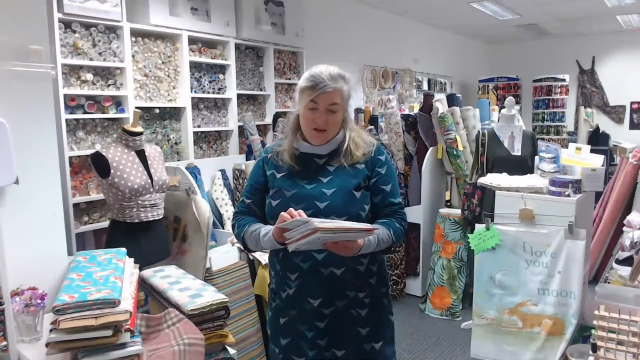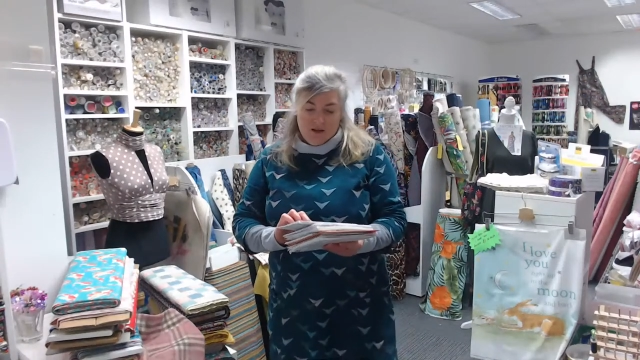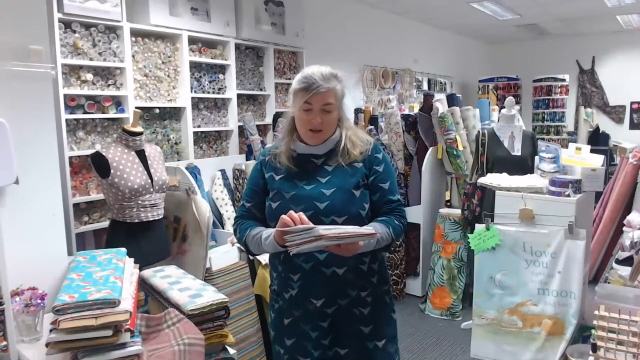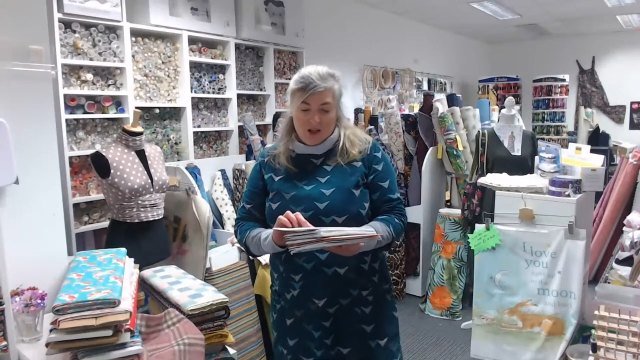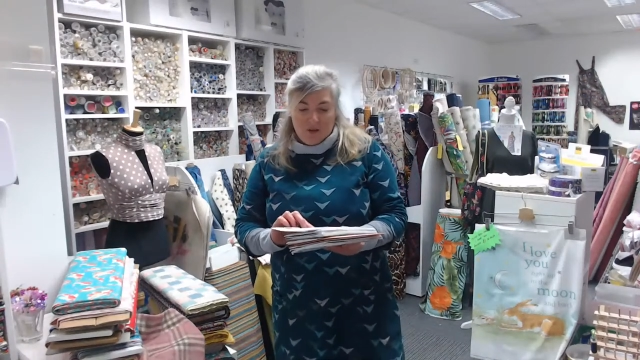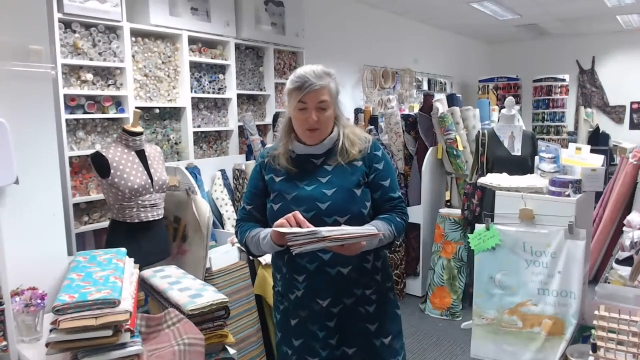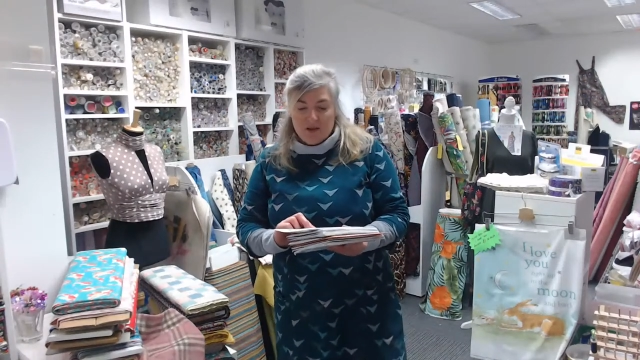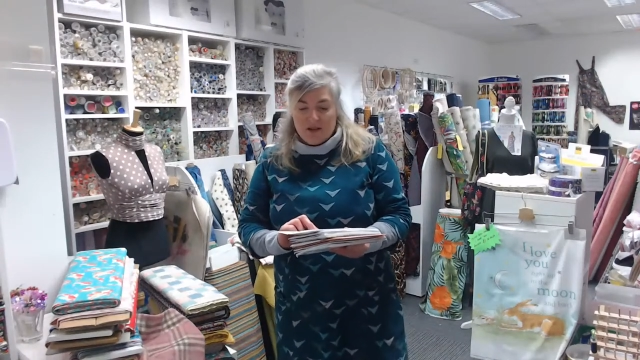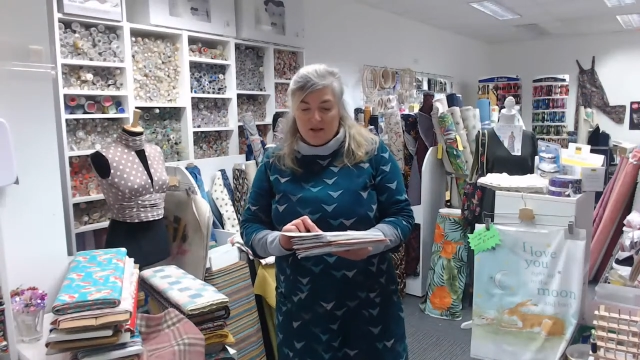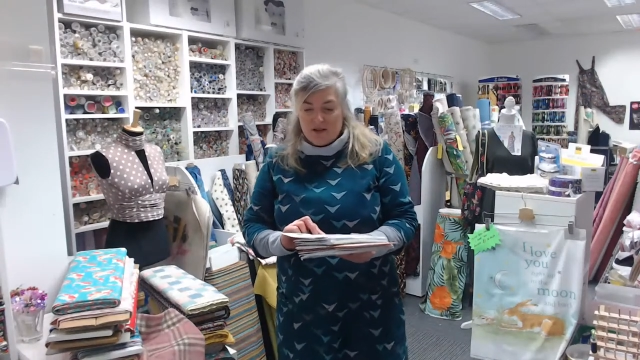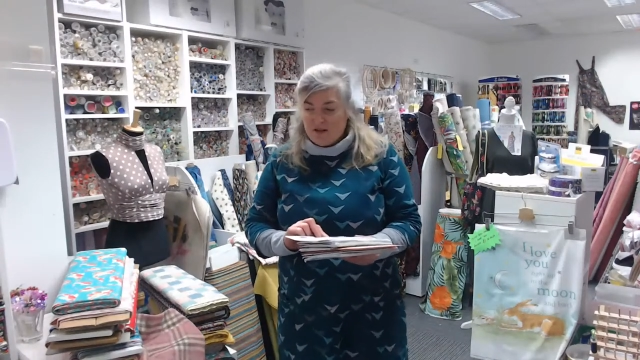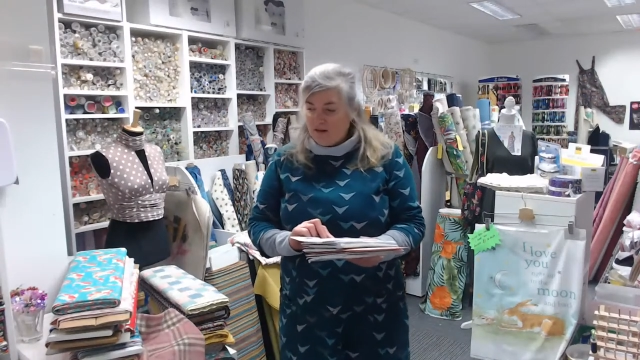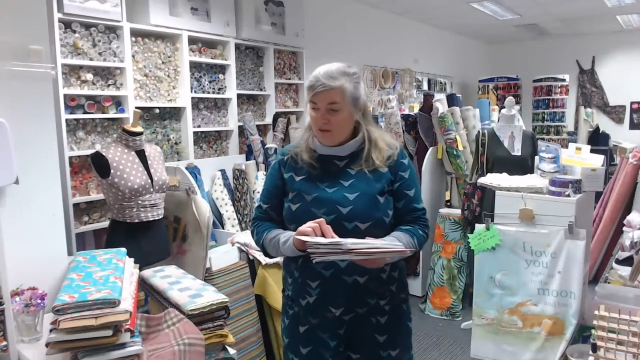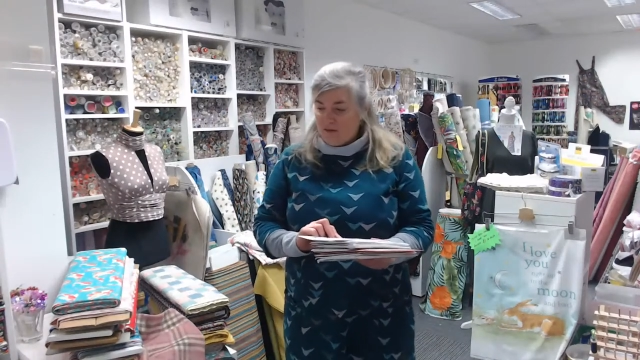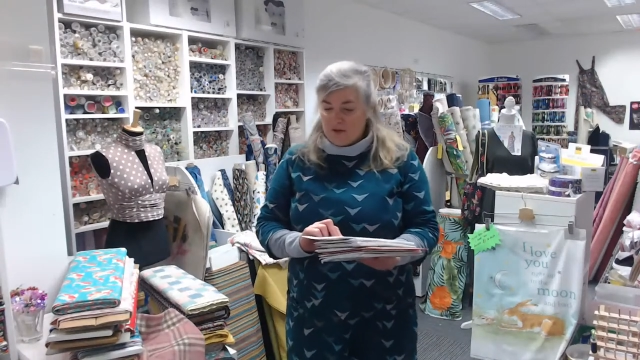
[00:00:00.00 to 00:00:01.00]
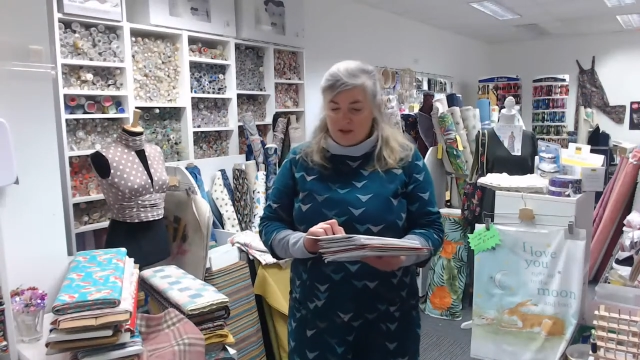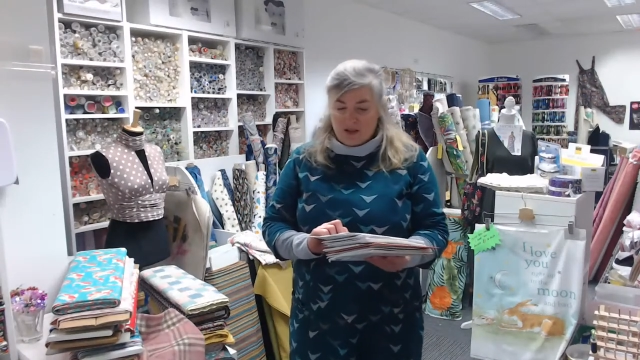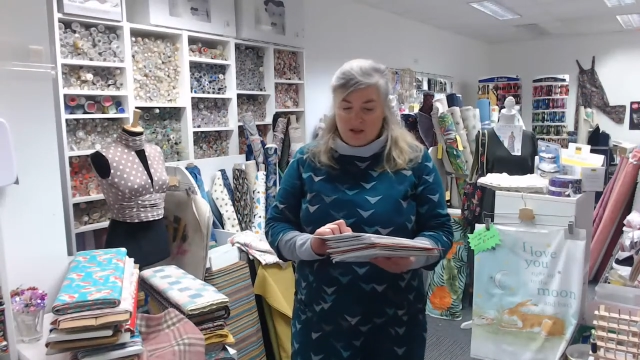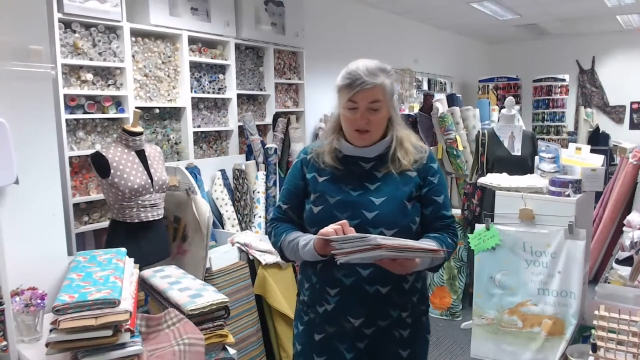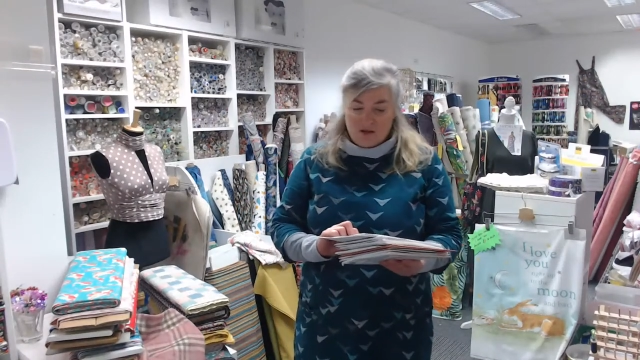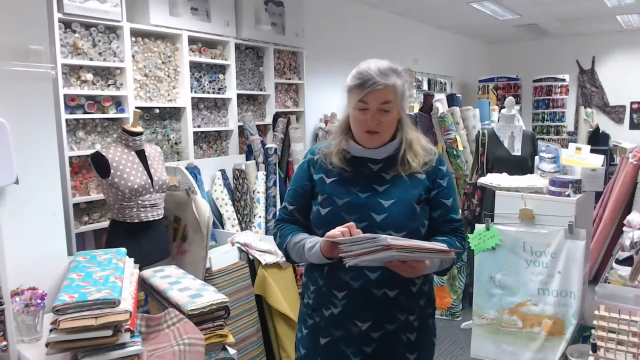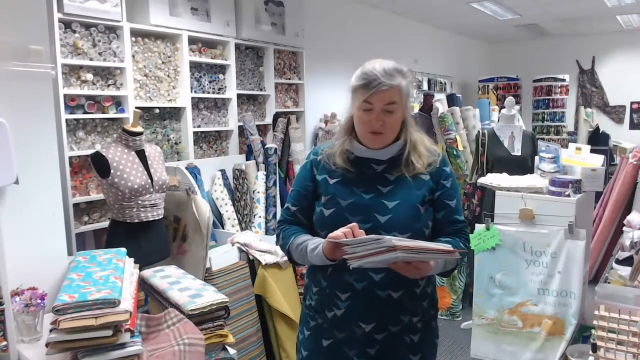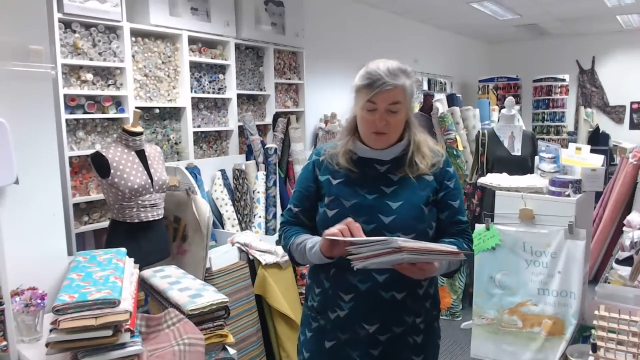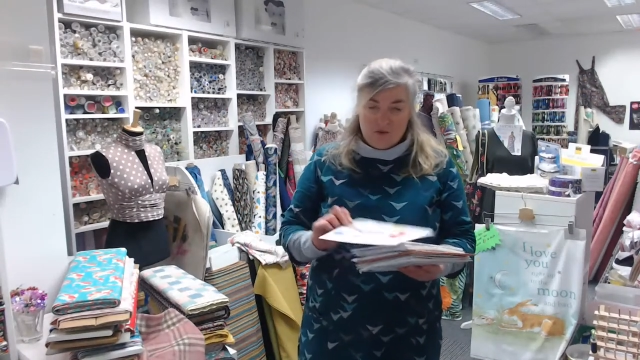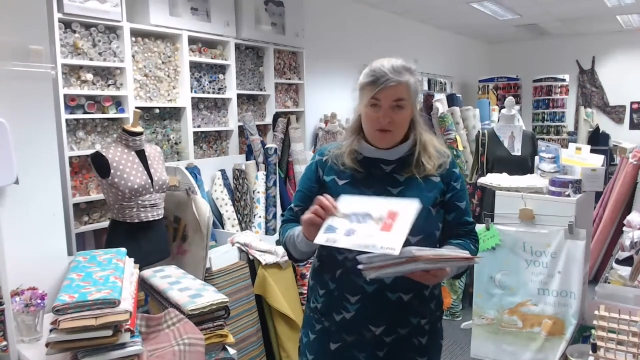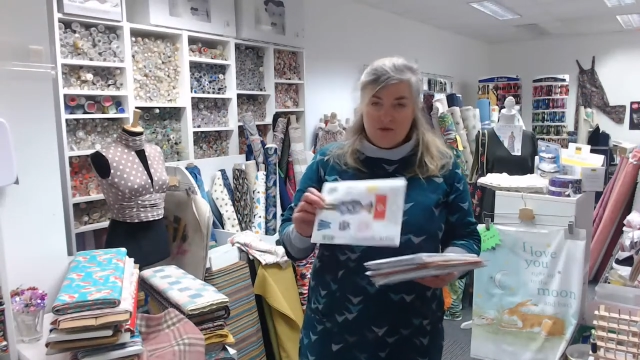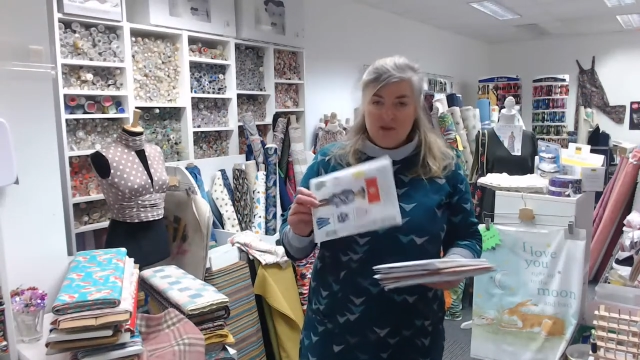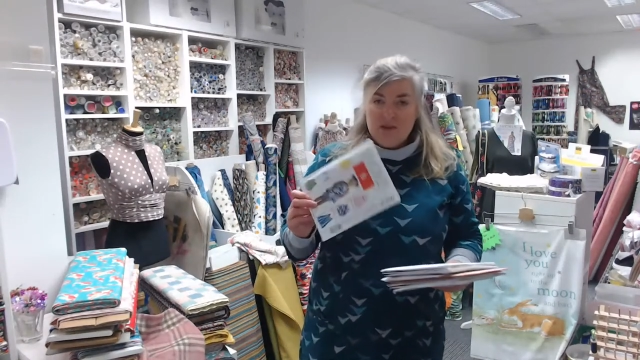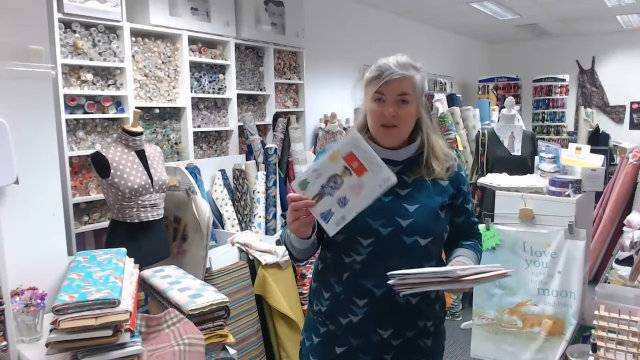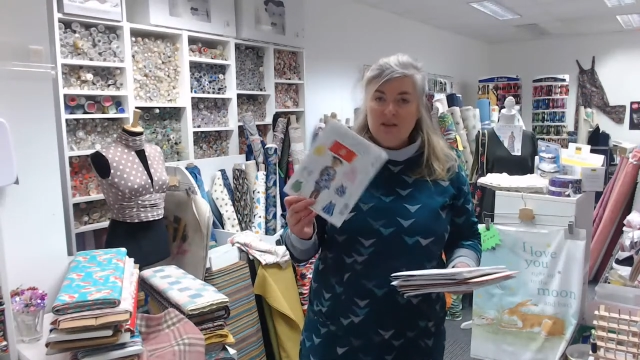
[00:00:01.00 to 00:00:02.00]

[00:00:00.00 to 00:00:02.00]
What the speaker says: Okay, but there's obviously a lot more